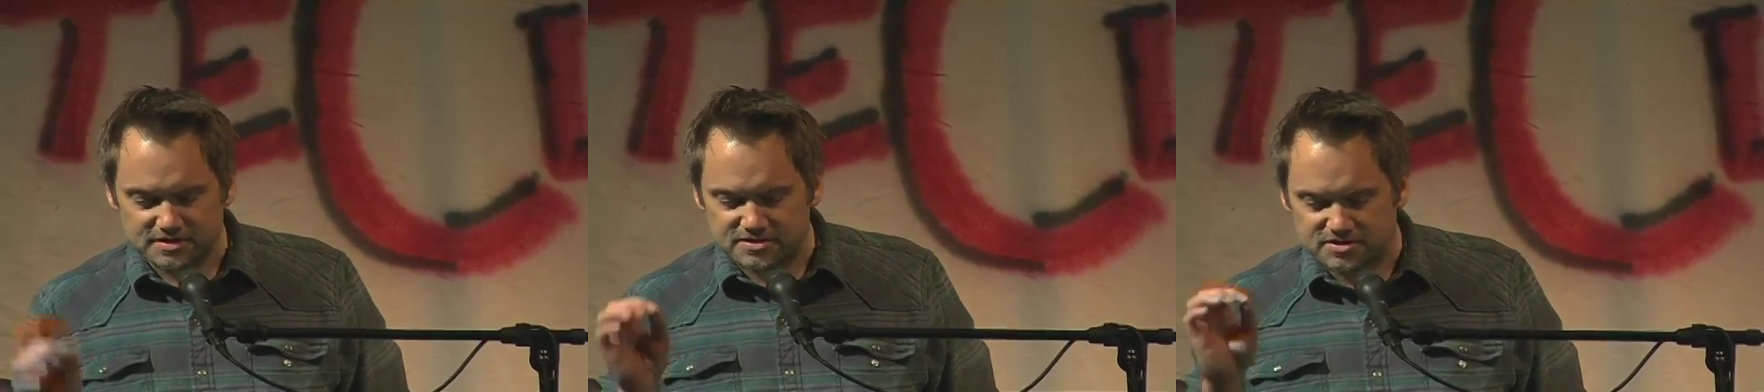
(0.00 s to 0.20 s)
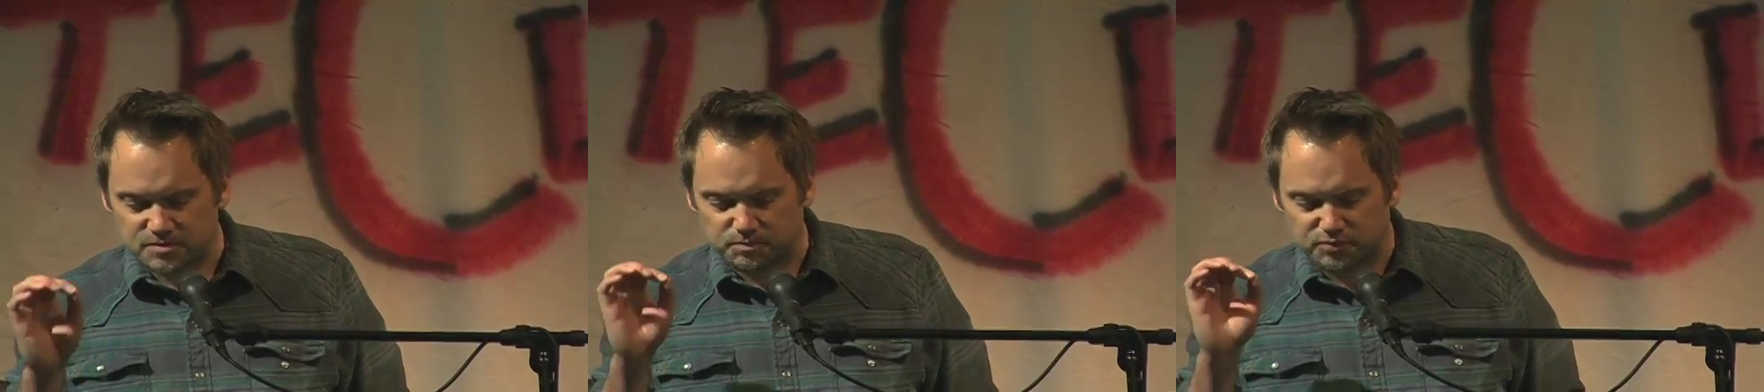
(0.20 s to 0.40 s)

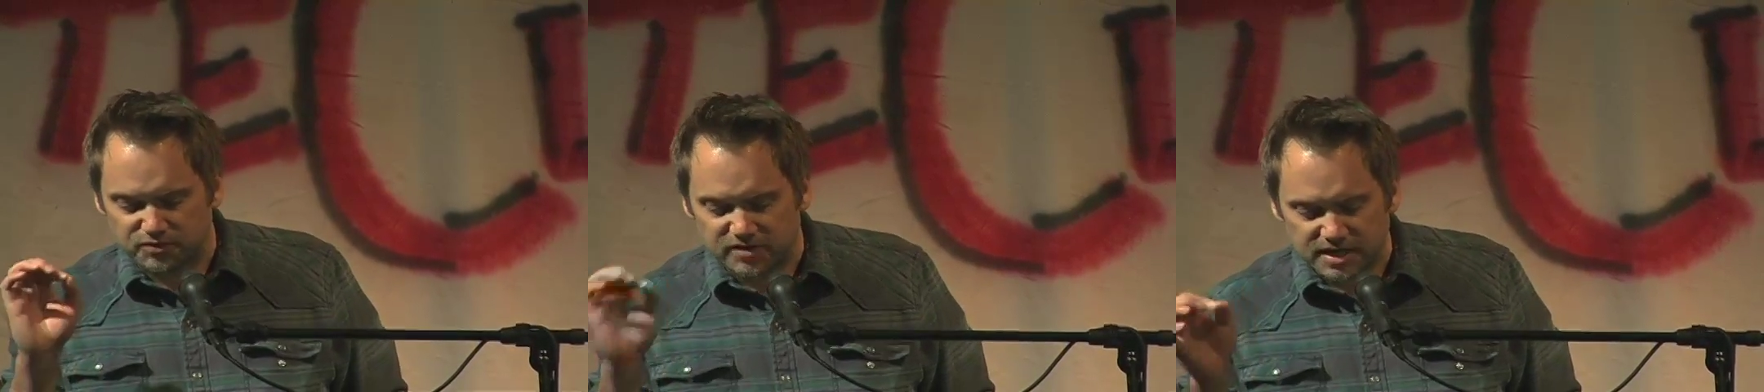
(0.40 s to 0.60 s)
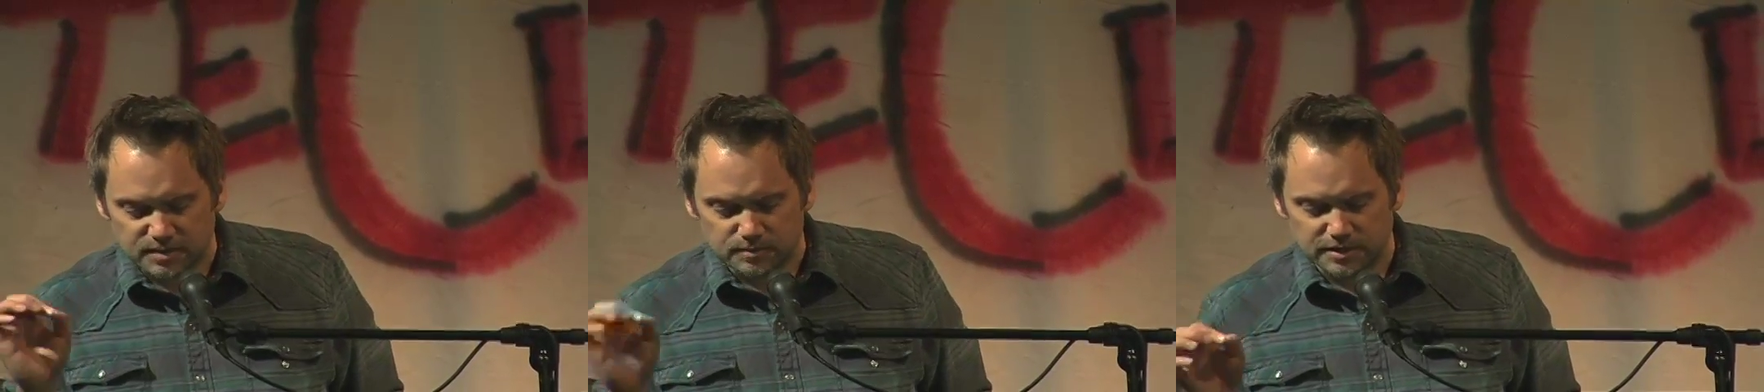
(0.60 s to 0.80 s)
is
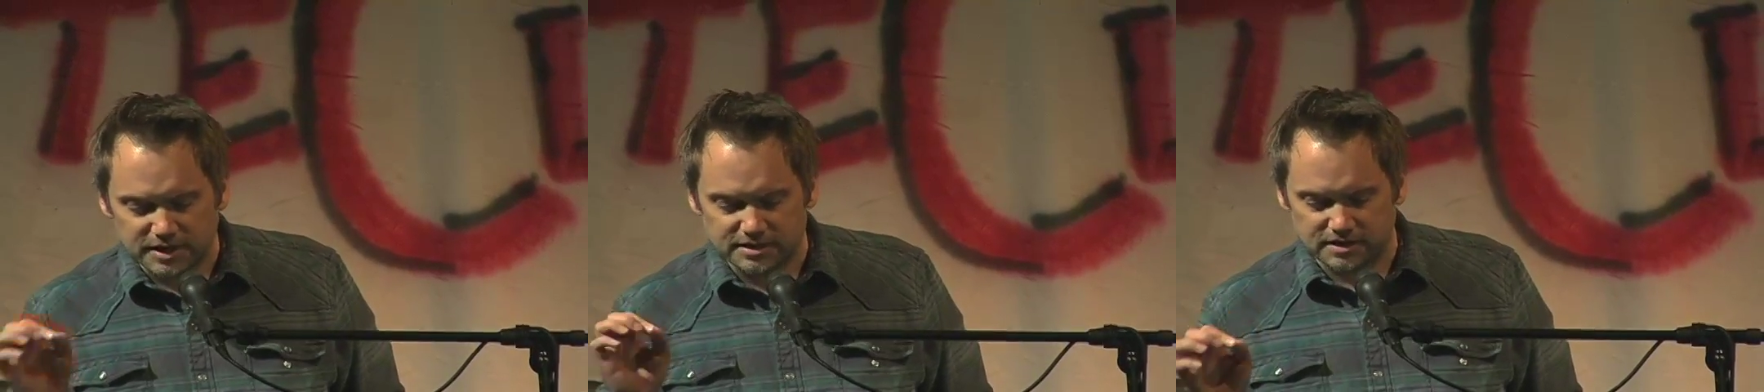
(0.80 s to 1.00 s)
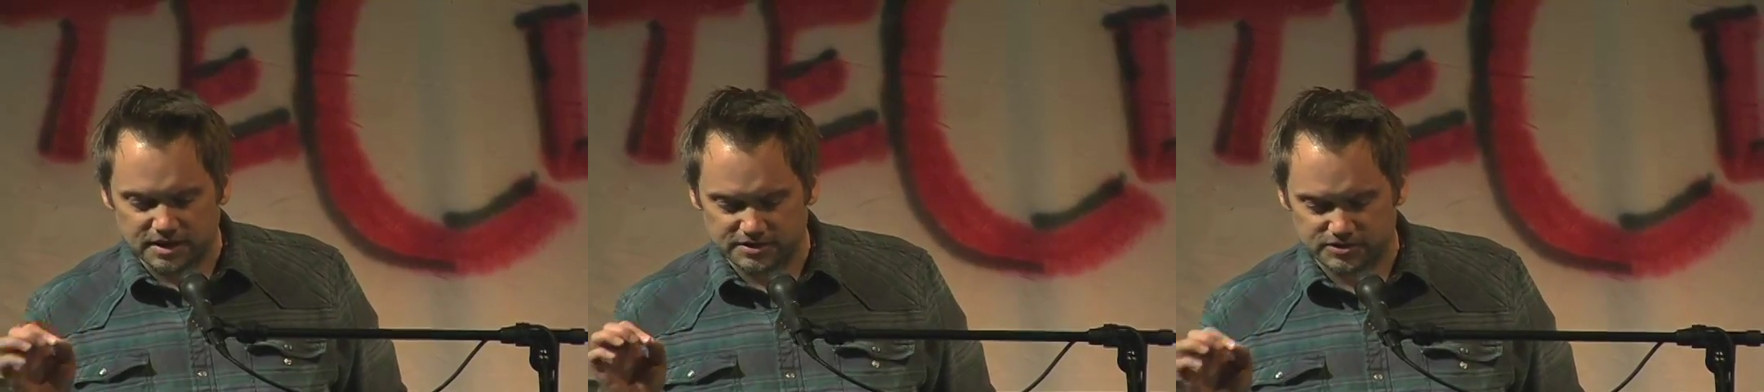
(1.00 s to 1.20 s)

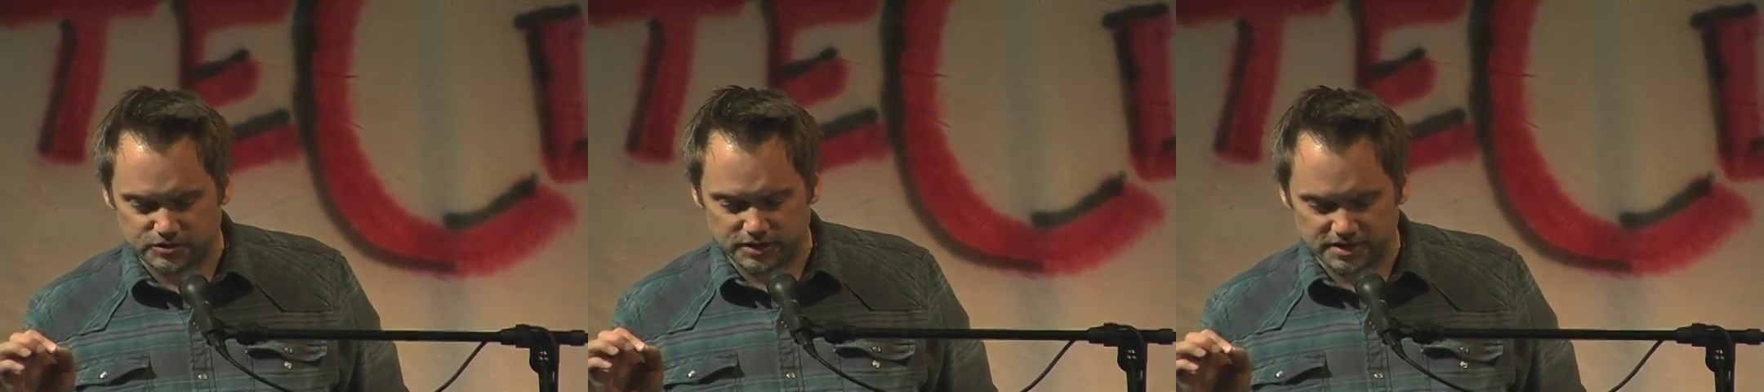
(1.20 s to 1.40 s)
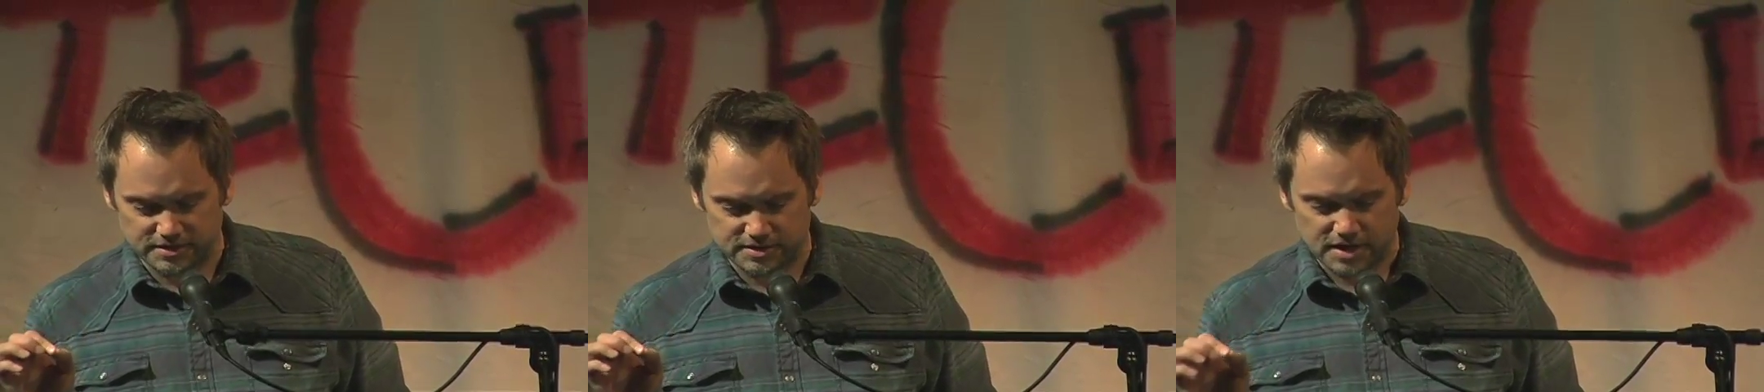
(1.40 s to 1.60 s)
supremely
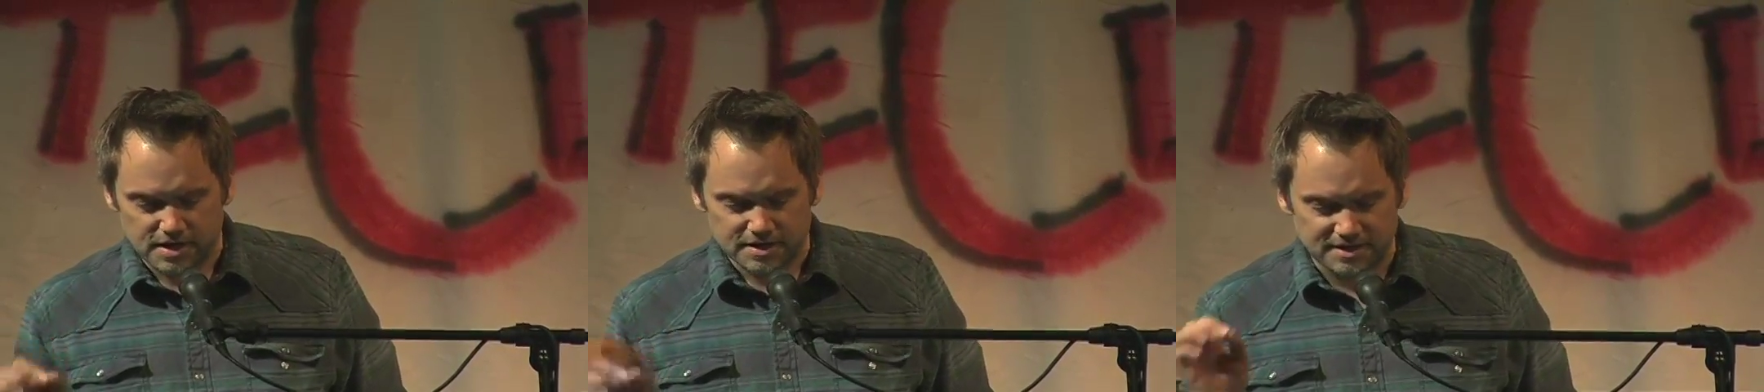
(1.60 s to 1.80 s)
lustrous.